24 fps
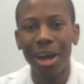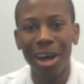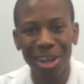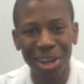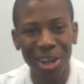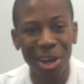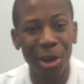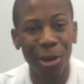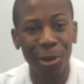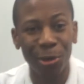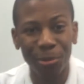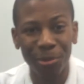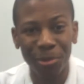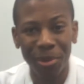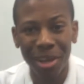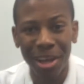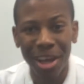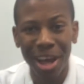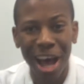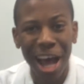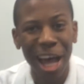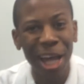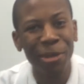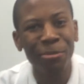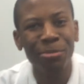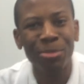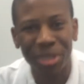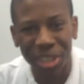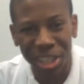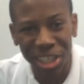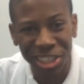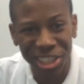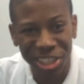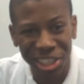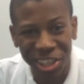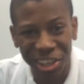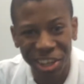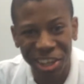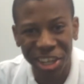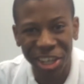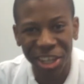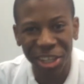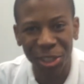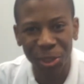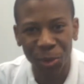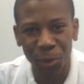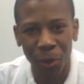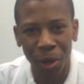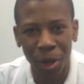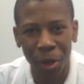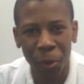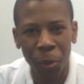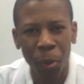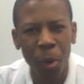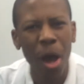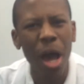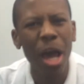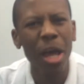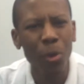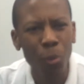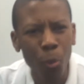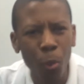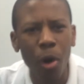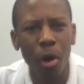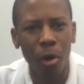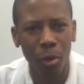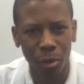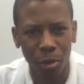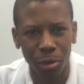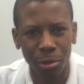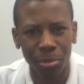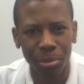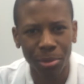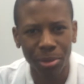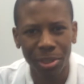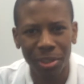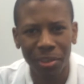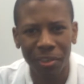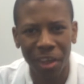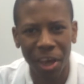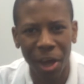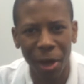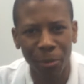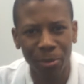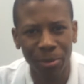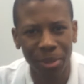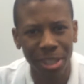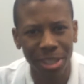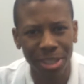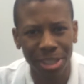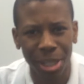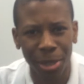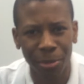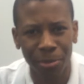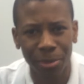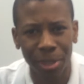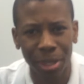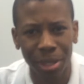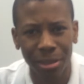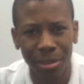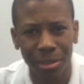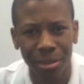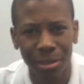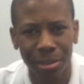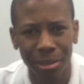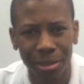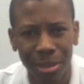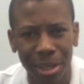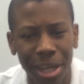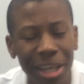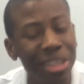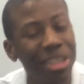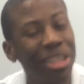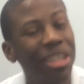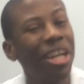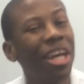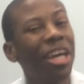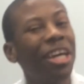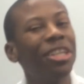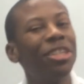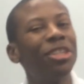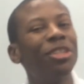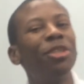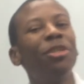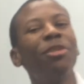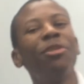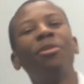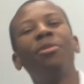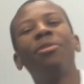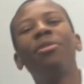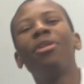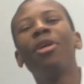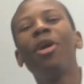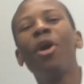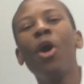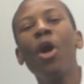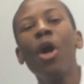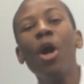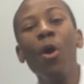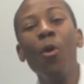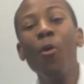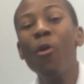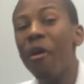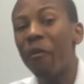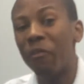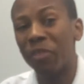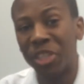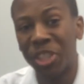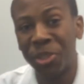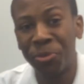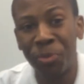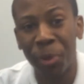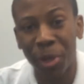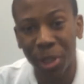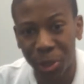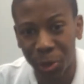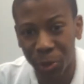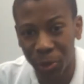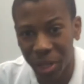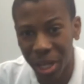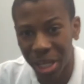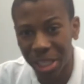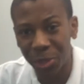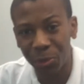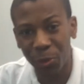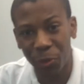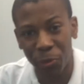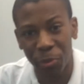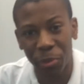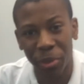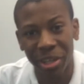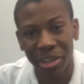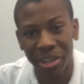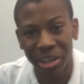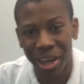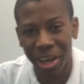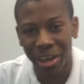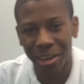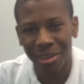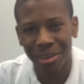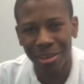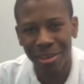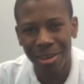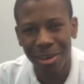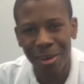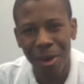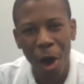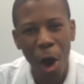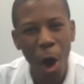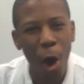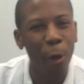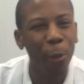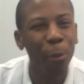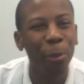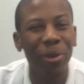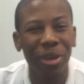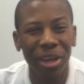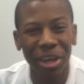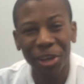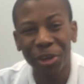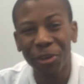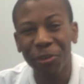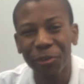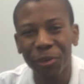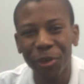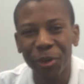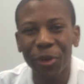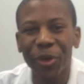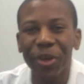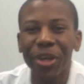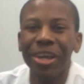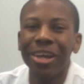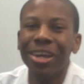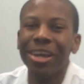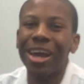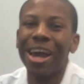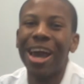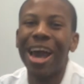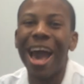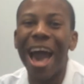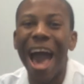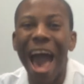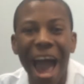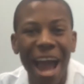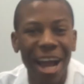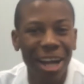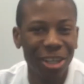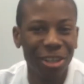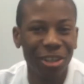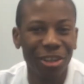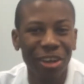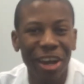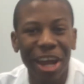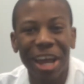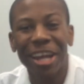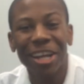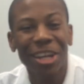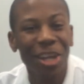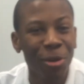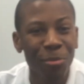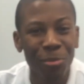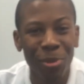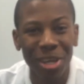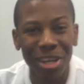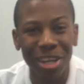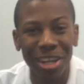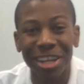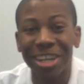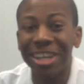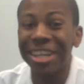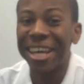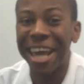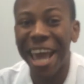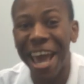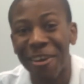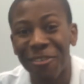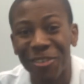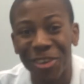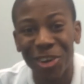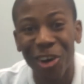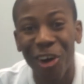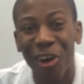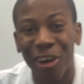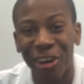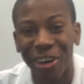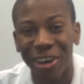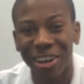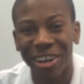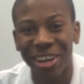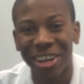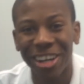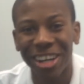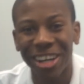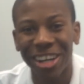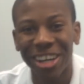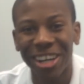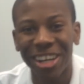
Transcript: Hello, I'm Denzel Endwell, and welcome to the Help Desk Update. In today's news, we have a special guest with me today. I'll be interviewing actor and comedian Kevin Hart.